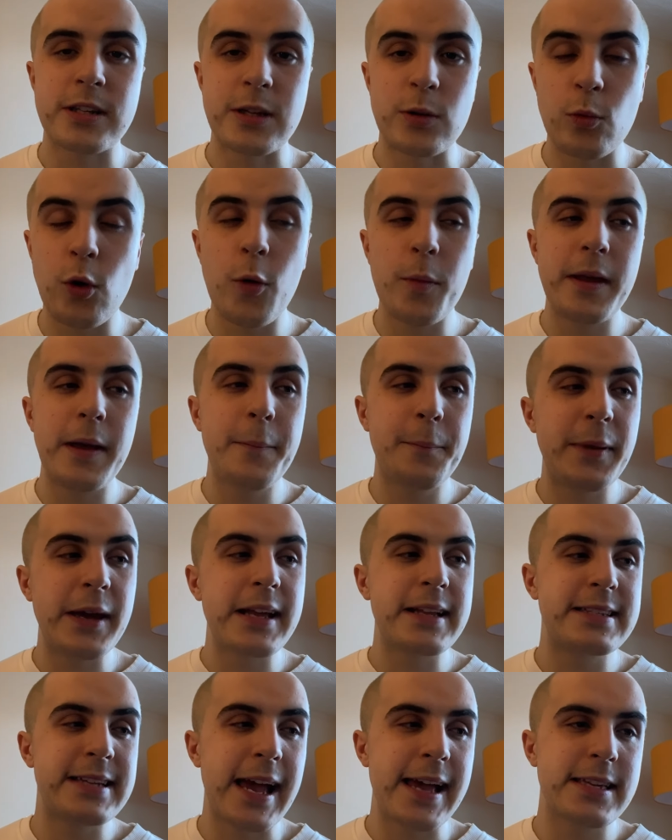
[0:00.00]
It will be a
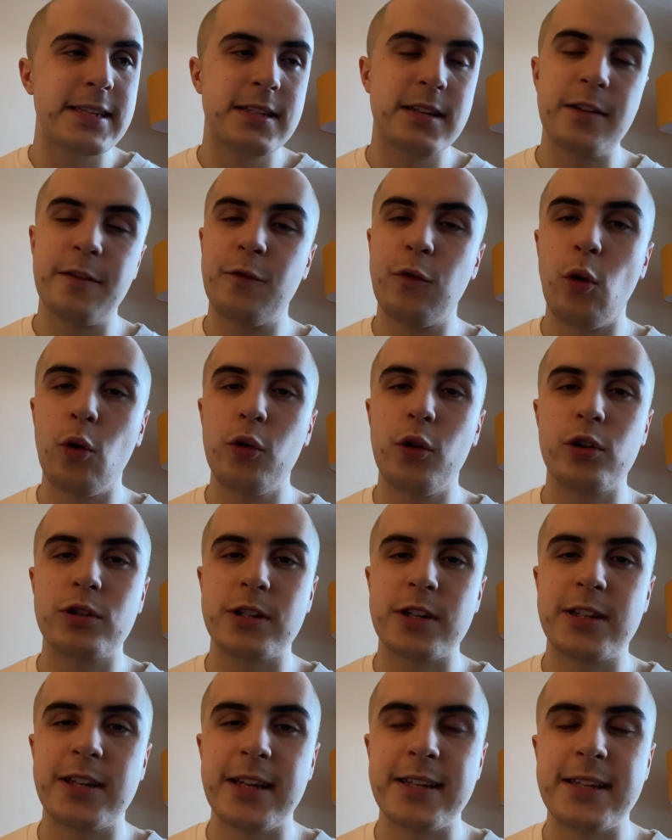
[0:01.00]
big test for
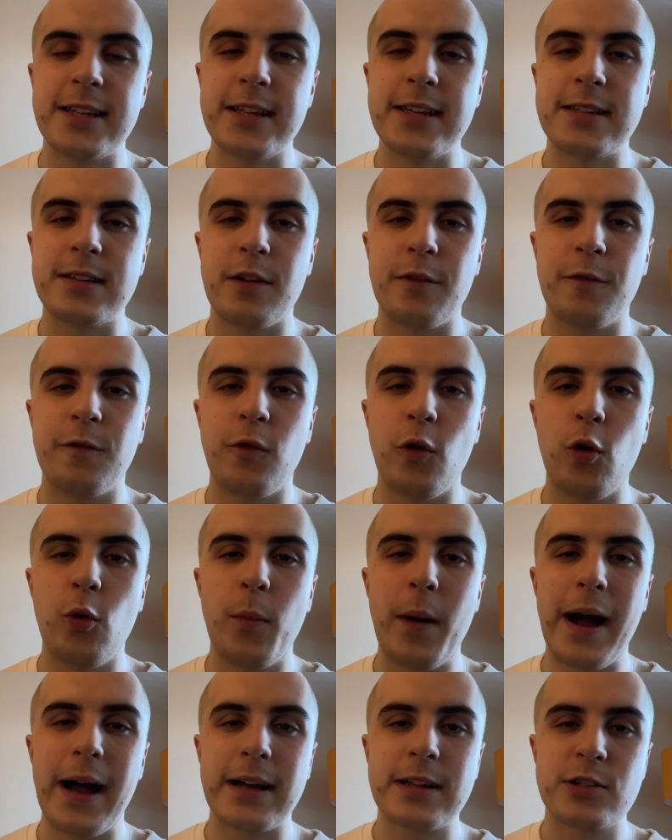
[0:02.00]
Norwich City's
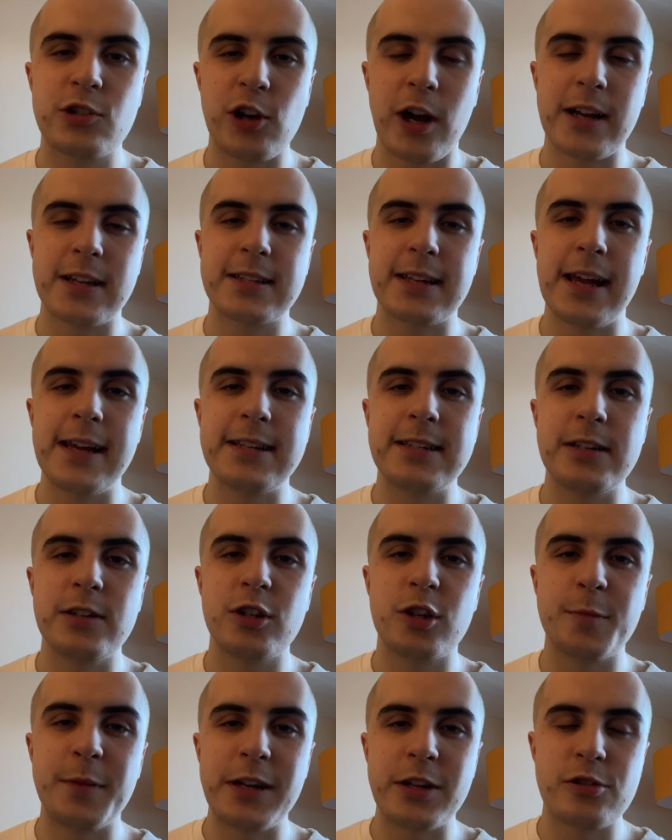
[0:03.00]
fullbacks. Jack Stacey and
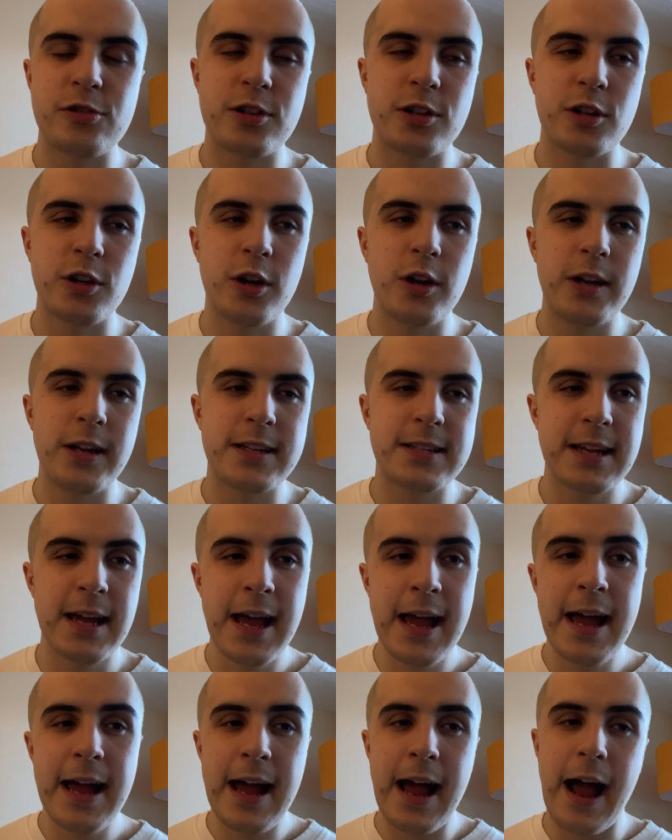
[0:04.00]
Dimitris Giannoulis
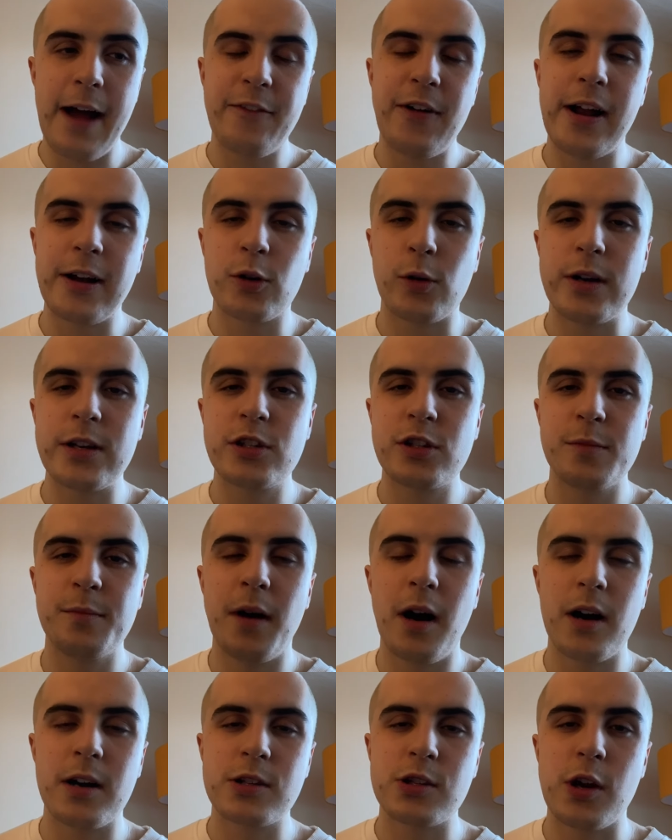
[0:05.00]
have had question
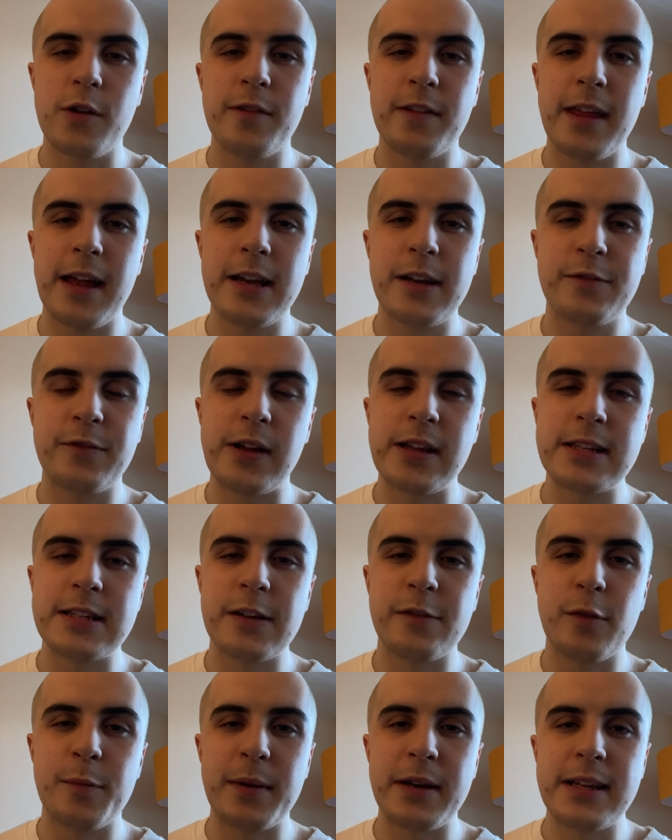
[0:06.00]
marks over their
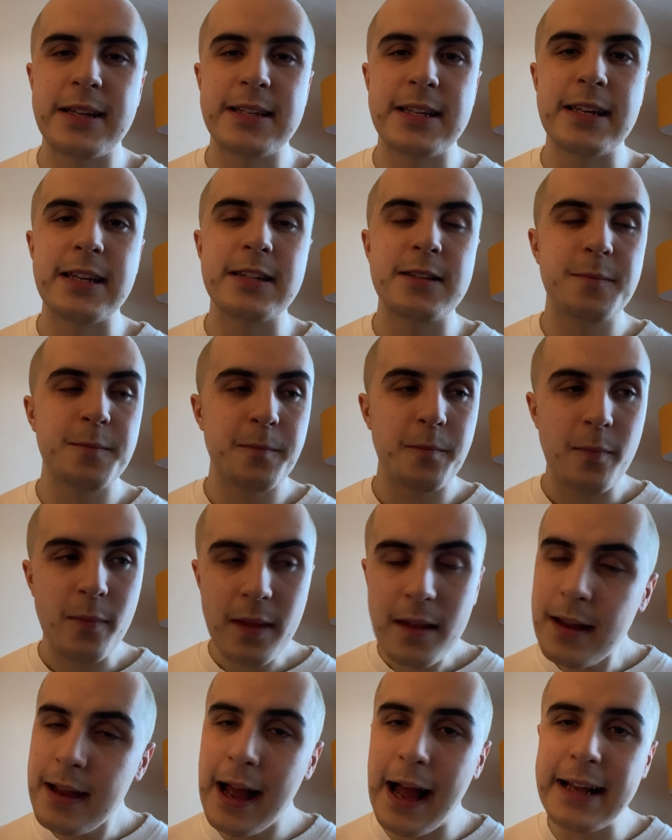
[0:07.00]
defensive abilities
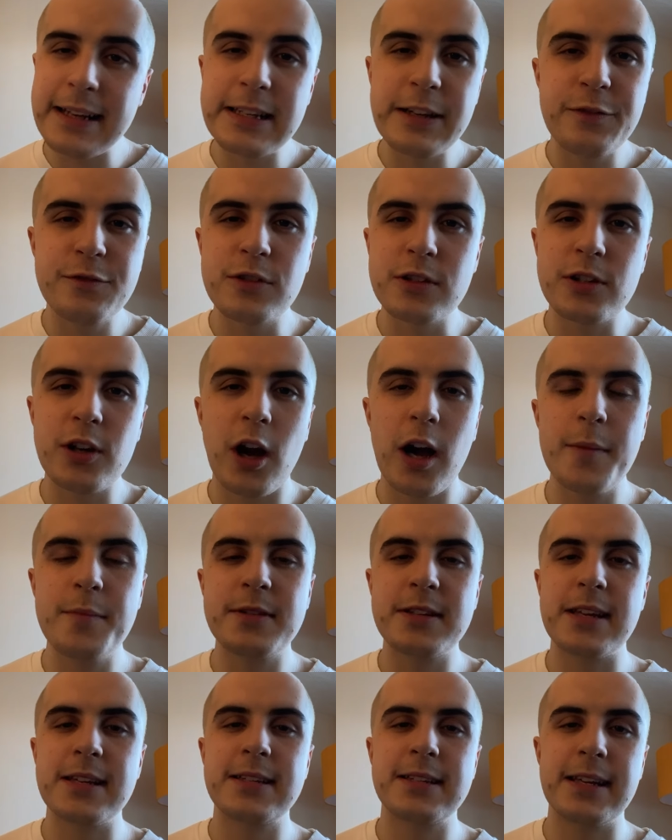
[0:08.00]
at different times
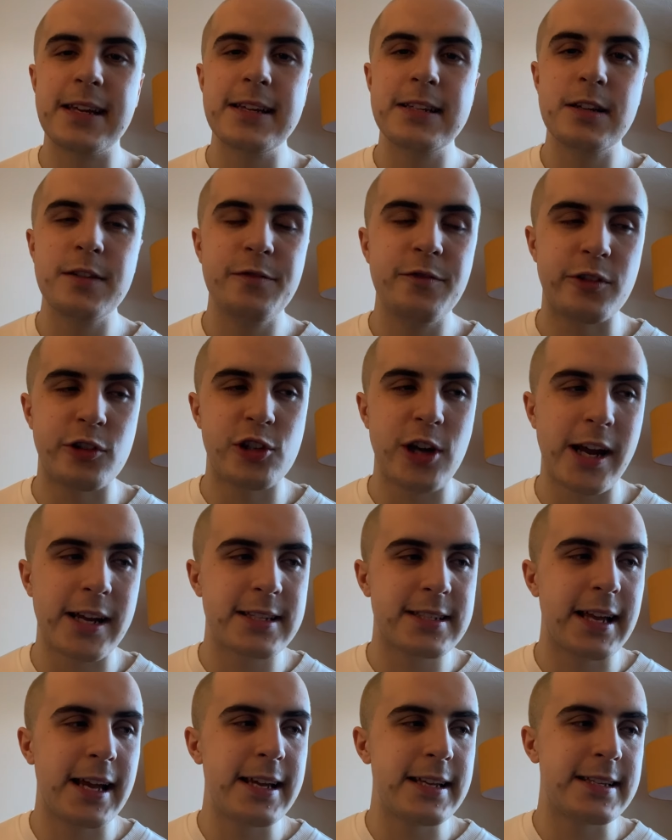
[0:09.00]
this season. For Jack
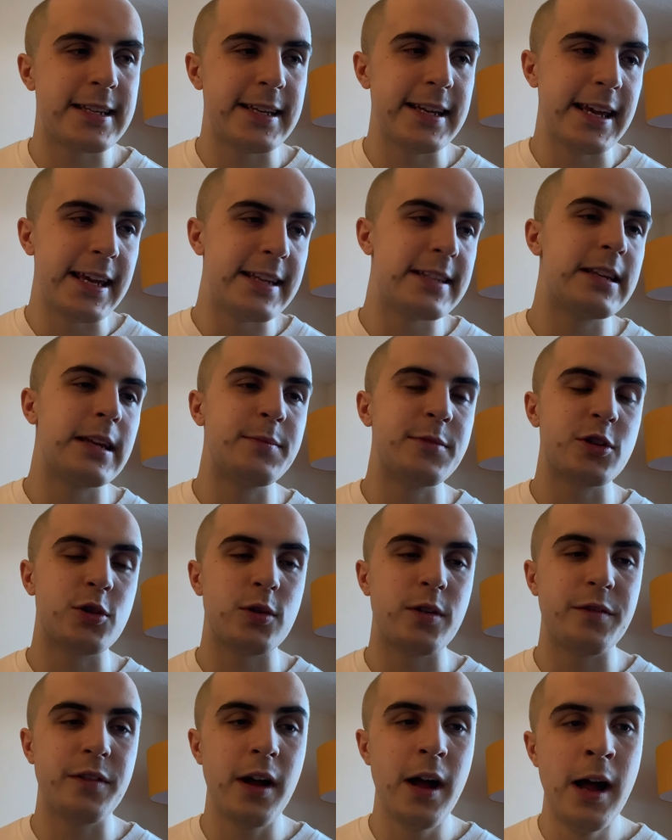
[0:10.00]
Stacey, he seems to
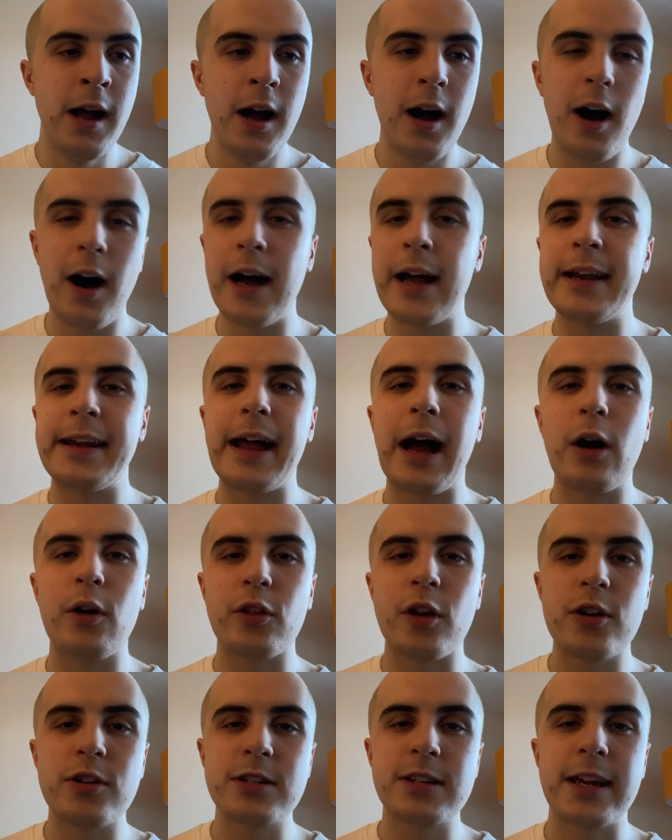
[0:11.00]
have ironed out
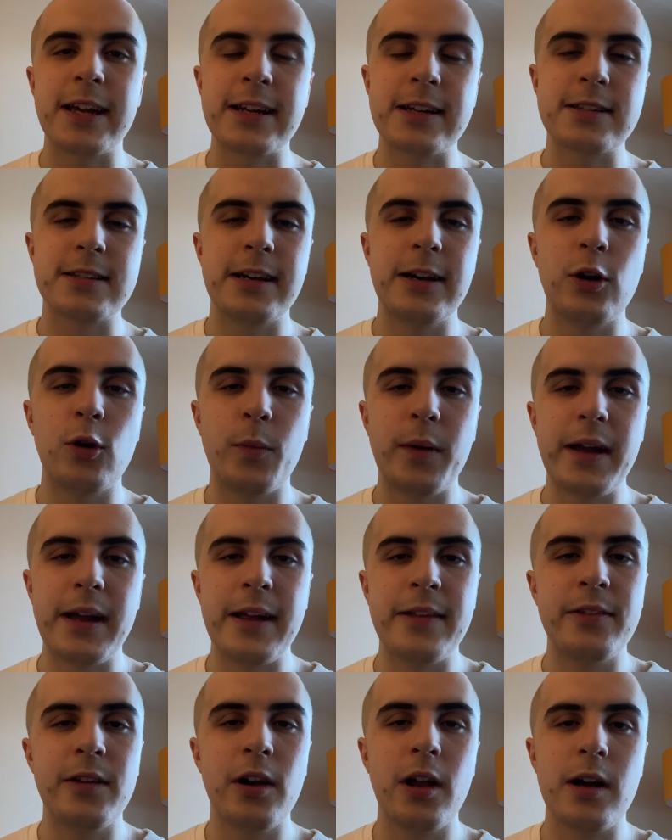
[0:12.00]
those kinks a little bit
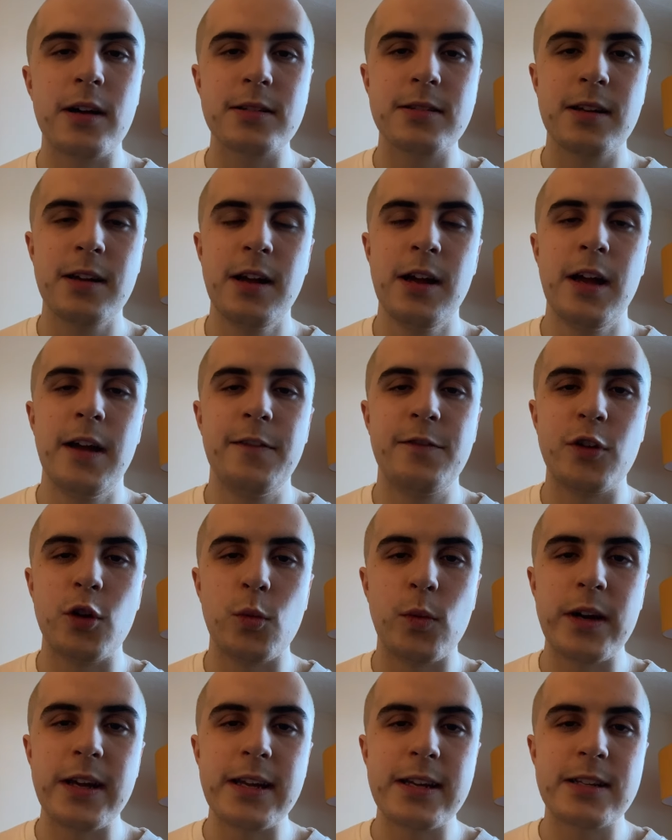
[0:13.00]
in the last few
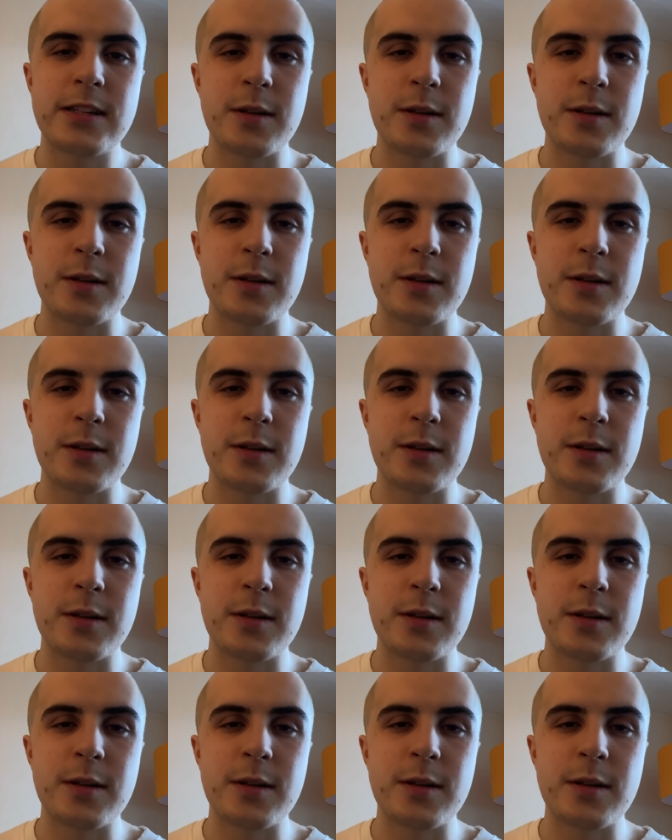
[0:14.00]
weeks.